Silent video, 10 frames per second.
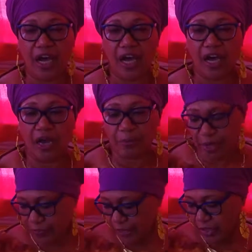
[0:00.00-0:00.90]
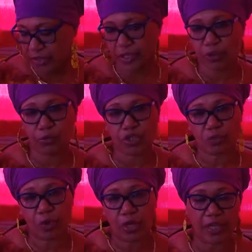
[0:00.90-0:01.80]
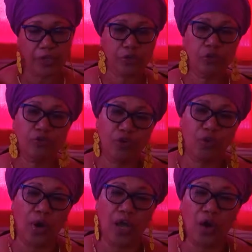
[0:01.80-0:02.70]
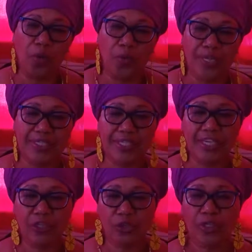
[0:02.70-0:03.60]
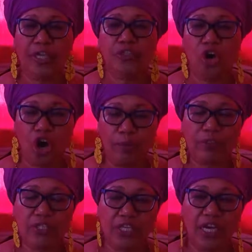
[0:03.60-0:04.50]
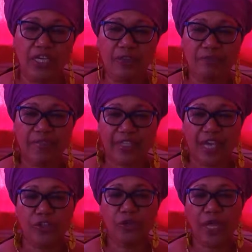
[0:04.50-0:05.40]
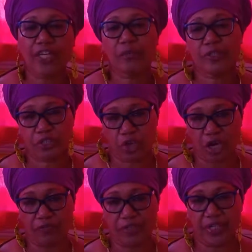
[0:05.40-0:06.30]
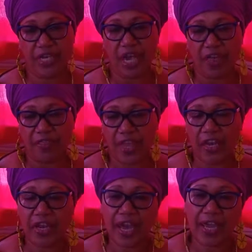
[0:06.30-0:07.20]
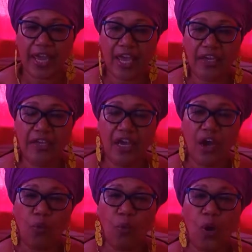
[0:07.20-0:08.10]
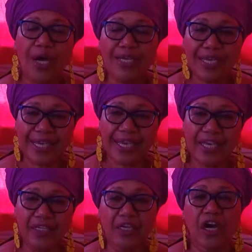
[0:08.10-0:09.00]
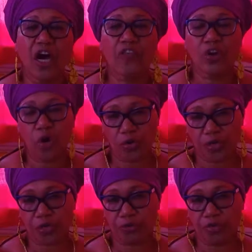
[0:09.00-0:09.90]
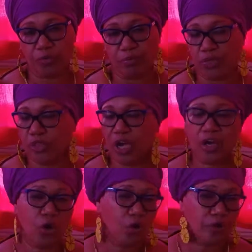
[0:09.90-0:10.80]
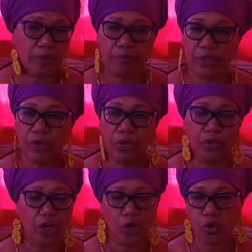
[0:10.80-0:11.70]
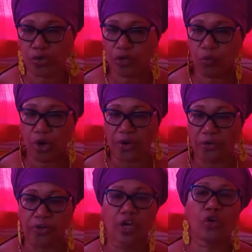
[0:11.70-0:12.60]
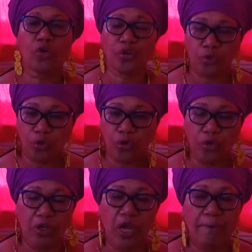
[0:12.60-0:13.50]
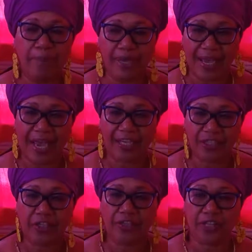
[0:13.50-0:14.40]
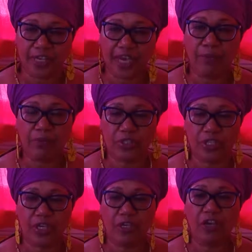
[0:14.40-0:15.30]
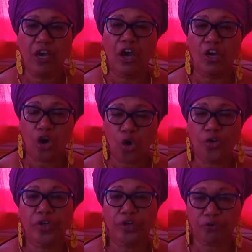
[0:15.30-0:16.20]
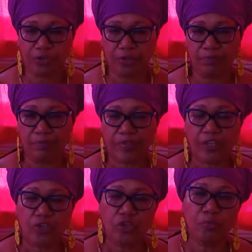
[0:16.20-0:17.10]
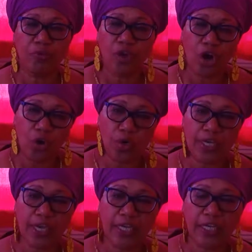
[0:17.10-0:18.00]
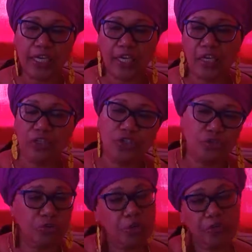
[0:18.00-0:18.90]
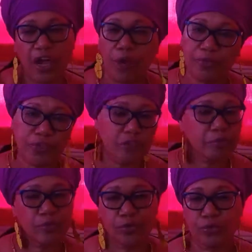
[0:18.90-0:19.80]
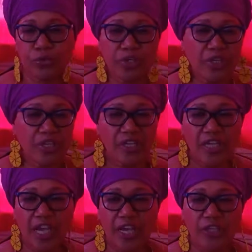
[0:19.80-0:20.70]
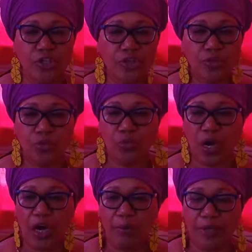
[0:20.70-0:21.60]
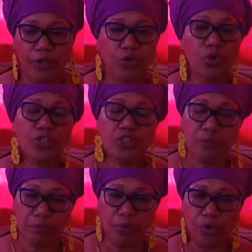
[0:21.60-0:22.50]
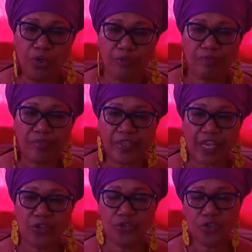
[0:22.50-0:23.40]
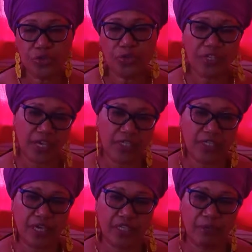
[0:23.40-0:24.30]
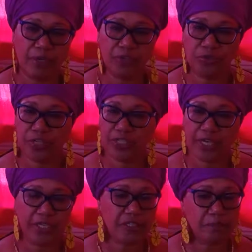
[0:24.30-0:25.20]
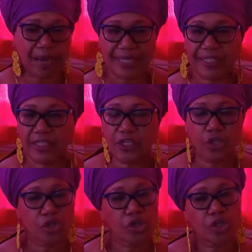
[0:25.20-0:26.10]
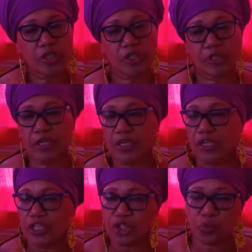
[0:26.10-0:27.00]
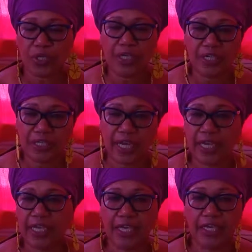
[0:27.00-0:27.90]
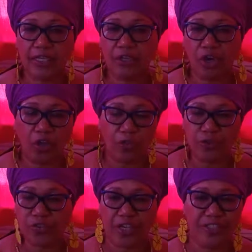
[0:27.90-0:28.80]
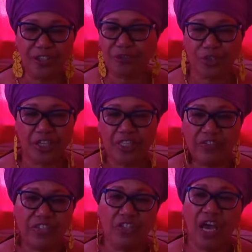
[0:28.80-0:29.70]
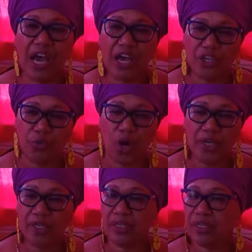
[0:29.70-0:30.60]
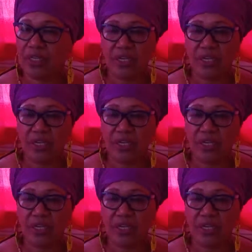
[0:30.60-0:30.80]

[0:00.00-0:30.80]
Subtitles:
and then the liquid smoke. I let it cook for a while. When I see it looking like it's almost done, I do like it to be soft, then I add 1 can of coconut cream. So not coconut milk, not coconut water, not coconut oil, but actually the can will say coconut cream. So you pour the whole can in, stir it around with your spoon, and you let it cook some more. And you should do a taste test. Make sure that it tastes spicy and good and sweet and tangy and all those things, ingredients. If it's not how you want it,